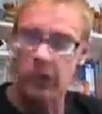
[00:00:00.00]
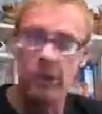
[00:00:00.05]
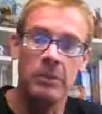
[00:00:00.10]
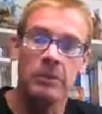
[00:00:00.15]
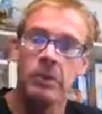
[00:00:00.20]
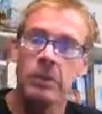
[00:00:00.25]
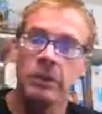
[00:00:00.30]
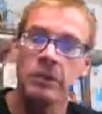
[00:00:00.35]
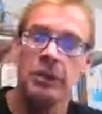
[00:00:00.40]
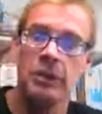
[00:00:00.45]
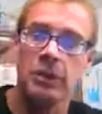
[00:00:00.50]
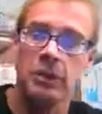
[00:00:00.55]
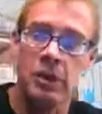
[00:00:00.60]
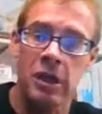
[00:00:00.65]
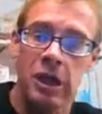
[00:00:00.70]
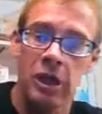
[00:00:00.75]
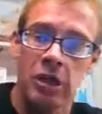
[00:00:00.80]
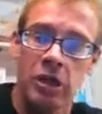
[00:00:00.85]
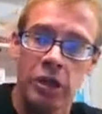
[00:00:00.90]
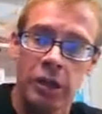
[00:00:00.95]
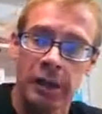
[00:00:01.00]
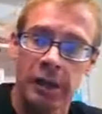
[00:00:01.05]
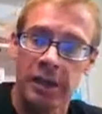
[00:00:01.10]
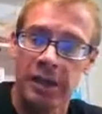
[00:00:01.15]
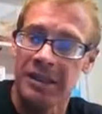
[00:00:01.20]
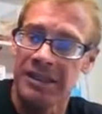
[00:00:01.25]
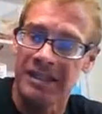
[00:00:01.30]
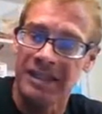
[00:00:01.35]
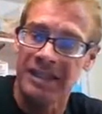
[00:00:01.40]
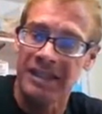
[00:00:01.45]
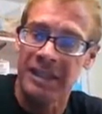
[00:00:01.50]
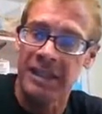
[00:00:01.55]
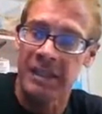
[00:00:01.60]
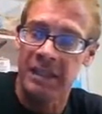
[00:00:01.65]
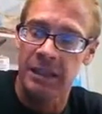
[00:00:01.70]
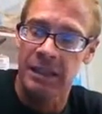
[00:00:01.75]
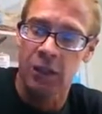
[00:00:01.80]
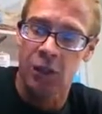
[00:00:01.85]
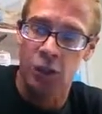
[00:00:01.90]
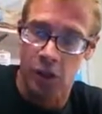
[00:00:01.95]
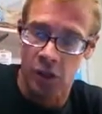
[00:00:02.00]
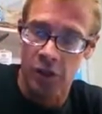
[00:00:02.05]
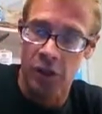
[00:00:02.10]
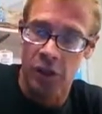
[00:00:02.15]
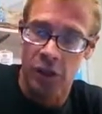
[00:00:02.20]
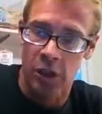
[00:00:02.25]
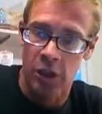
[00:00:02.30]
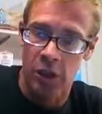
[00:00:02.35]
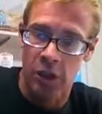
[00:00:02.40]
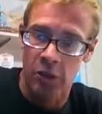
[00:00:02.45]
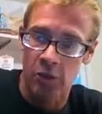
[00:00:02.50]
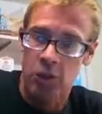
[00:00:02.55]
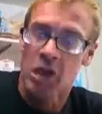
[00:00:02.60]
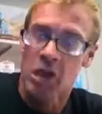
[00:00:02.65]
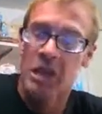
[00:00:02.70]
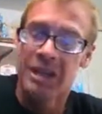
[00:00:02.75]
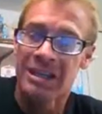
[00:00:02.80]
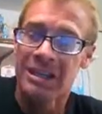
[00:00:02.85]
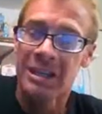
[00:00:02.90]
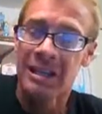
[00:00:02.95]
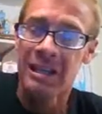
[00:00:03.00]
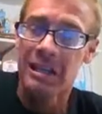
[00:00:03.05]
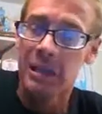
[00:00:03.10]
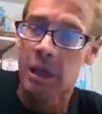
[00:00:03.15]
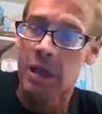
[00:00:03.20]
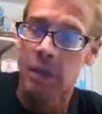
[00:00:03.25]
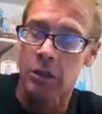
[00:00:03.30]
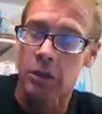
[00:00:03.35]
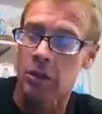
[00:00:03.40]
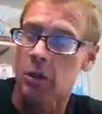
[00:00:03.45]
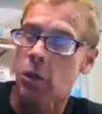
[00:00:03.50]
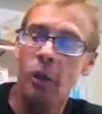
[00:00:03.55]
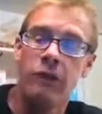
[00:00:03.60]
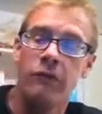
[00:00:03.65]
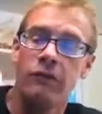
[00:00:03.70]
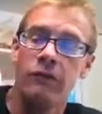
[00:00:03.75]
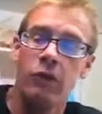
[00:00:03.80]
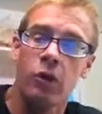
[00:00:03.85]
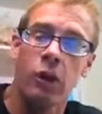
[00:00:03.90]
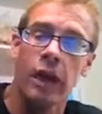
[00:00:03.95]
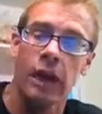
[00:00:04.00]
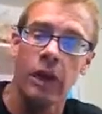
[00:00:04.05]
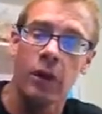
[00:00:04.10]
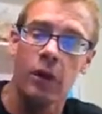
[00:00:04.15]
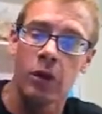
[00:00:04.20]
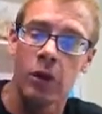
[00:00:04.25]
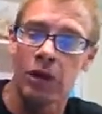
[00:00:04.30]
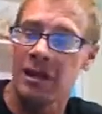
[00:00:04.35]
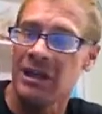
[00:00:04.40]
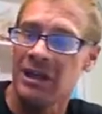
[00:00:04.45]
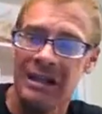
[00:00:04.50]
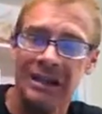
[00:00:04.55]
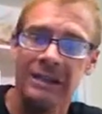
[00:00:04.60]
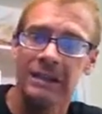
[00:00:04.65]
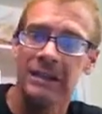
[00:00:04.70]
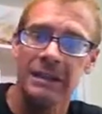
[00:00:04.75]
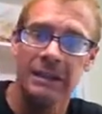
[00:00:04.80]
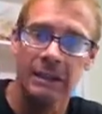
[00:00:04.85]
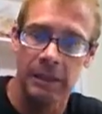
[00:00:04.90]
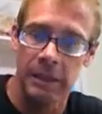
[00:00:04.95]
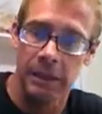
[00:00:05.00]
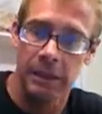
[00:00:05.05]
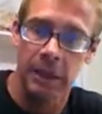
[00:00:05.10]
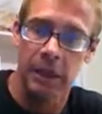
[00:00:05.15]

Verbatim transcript: of people in this country that sit in nursing homes, sit under 24 hour constant